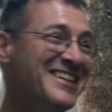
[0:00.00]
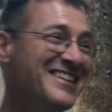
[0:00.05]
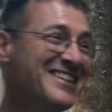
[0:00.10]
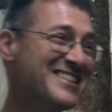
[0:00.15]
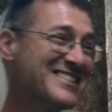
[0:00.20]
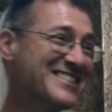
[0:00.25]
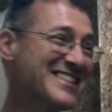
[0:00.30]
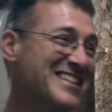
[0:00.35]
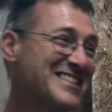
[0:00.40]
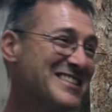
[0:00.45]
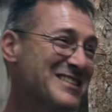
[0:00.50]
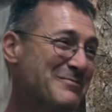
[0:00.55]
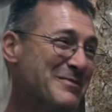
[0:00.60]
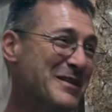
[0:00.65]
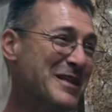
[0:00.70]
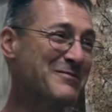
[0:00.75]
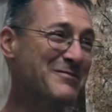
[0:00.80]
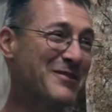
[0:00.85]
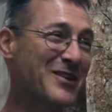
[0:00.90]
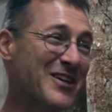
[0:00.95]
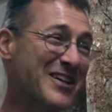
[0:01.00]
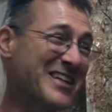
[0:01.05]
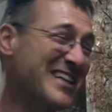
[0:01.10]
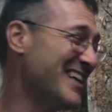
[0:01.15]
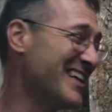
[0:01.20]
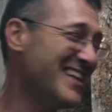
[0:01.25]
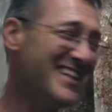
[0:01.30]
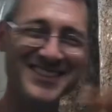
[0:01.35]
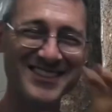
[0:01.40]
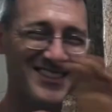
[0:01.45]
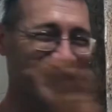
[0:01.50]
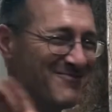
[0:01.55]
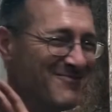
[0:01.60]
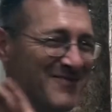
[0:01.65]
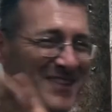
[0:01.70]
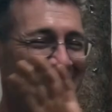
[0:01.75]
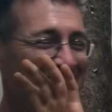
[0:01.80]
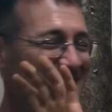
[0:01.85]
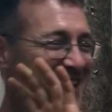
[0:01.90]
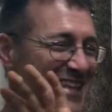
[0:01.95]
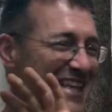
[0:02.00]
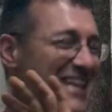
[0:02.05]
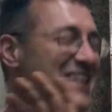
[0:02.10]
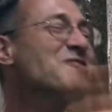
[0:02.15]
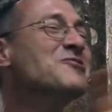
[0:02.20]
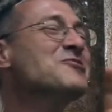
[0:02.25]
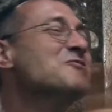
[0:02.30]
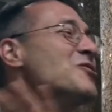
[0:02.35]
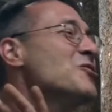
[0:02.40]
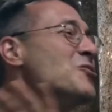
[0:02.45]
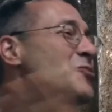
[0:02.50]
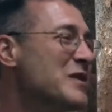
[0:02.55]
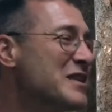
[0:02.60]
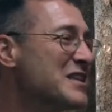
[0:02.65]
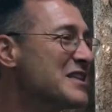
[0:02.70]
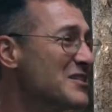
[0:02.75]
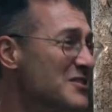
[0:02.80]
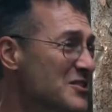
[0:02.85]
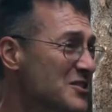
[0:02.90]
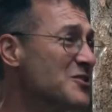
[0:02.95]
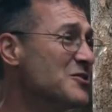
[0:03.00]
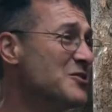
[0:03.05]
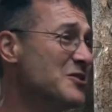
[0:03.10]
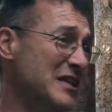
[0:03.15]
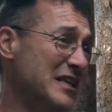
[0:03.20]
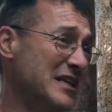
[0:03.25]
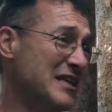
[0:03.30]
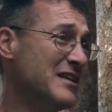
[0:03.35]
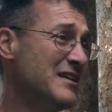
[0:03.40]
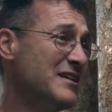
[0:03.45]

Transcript: because that's a big market. They don't know what they're doing